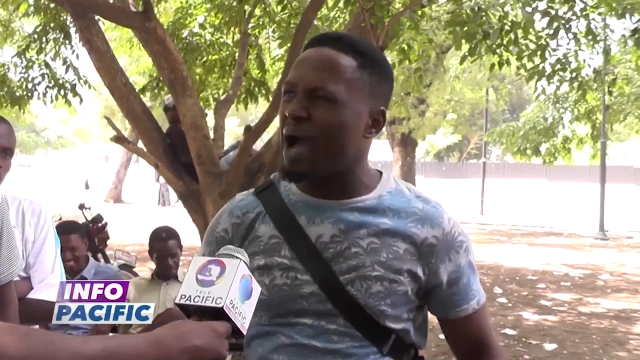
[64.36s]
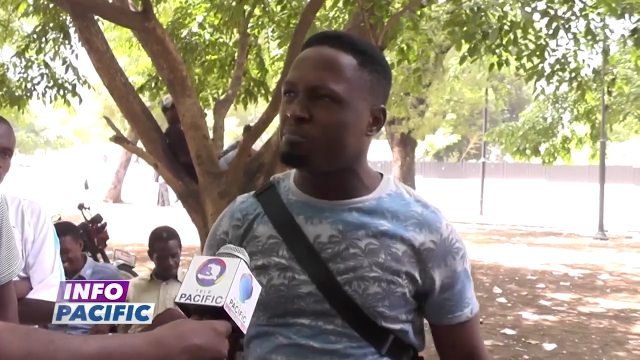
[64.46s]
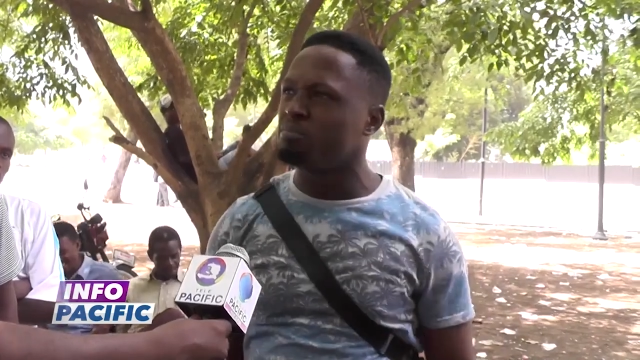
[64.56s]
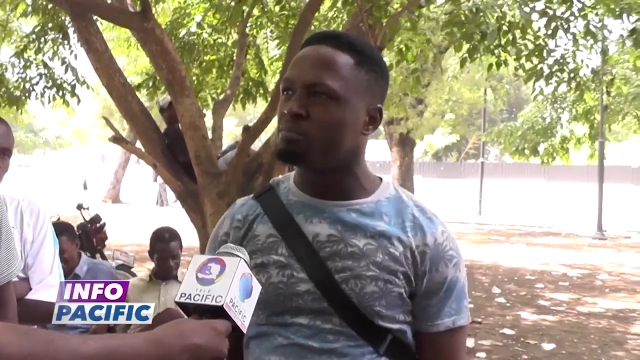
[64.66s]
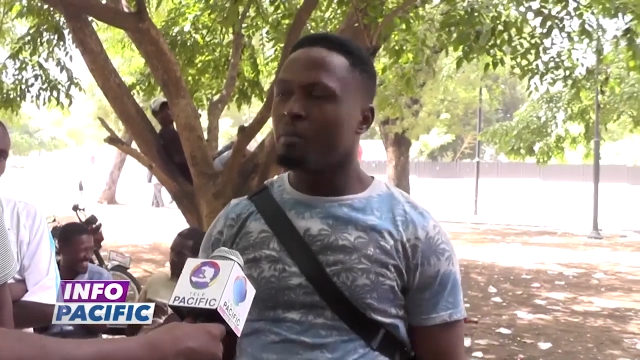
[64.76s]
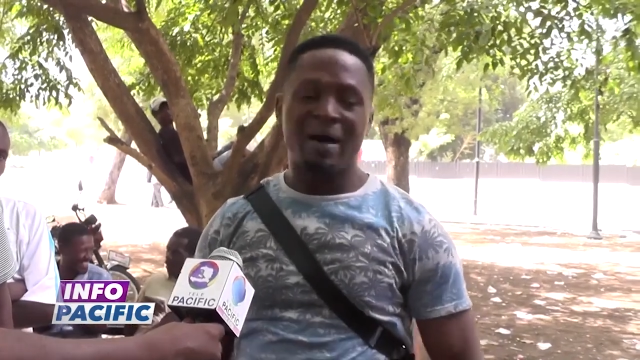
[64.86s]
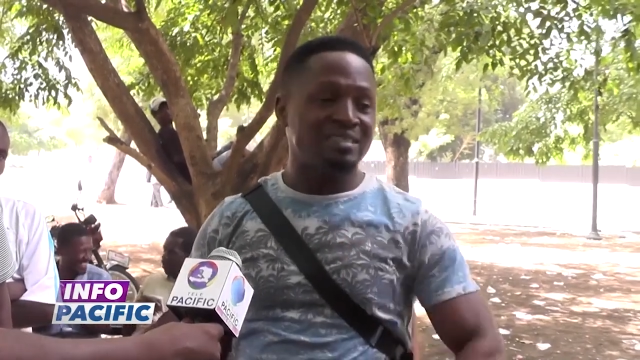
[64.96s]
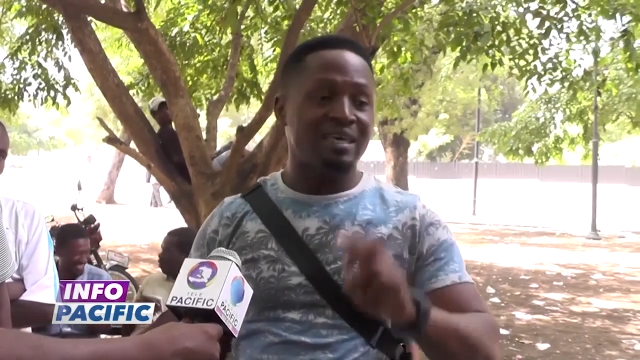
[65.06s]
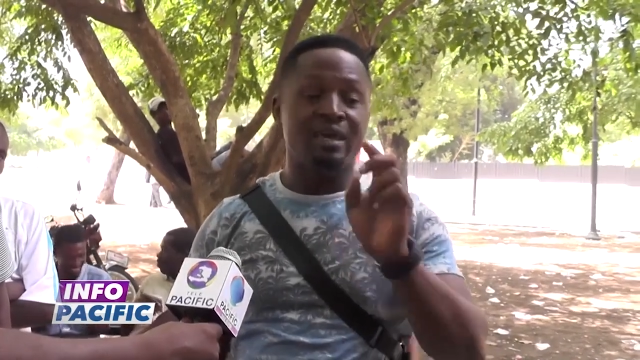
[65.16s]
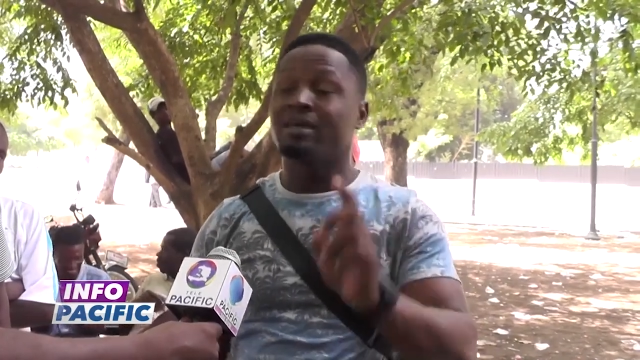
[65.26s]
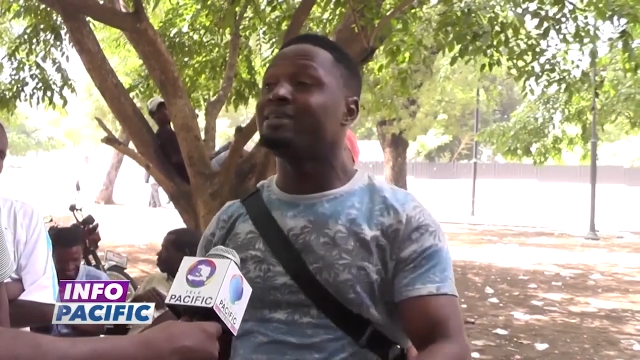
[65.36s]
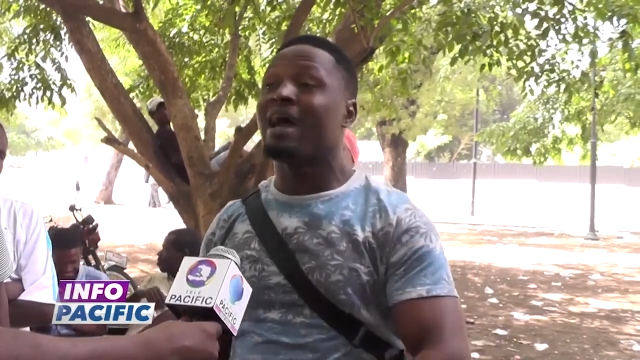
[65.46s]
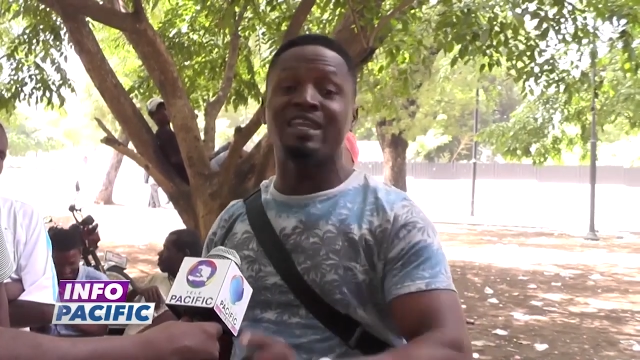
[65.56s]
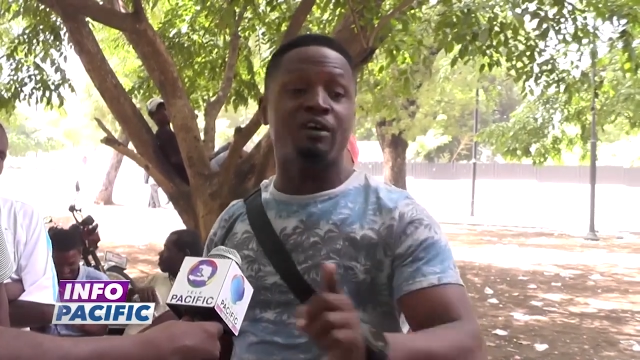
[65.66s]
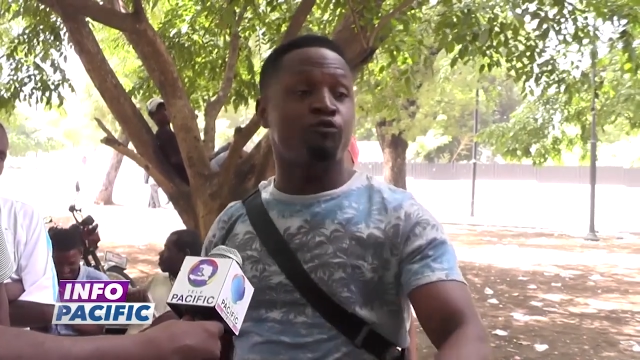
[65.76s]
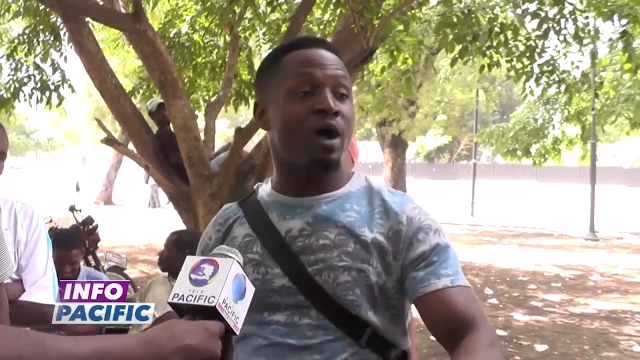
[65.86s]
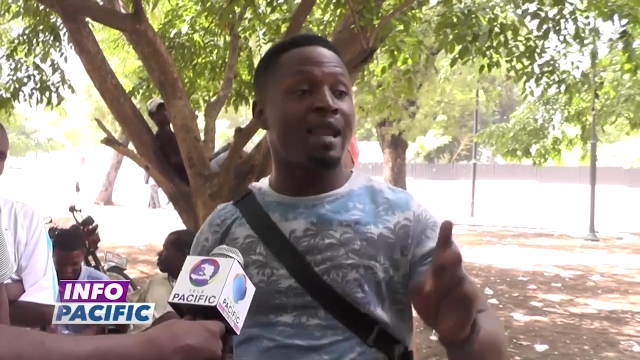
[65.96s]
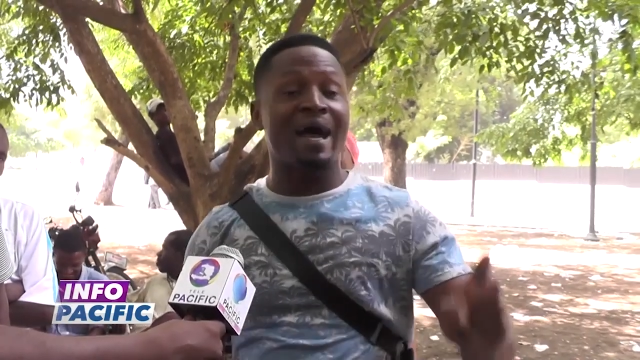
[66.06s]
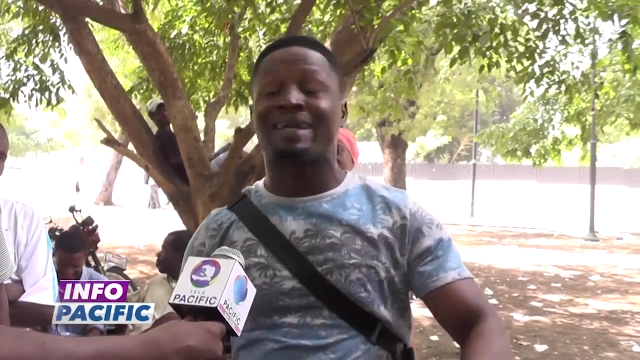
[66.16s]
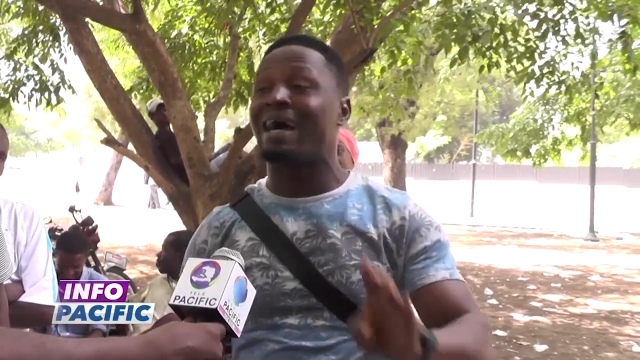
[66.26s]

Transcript: respected his commitments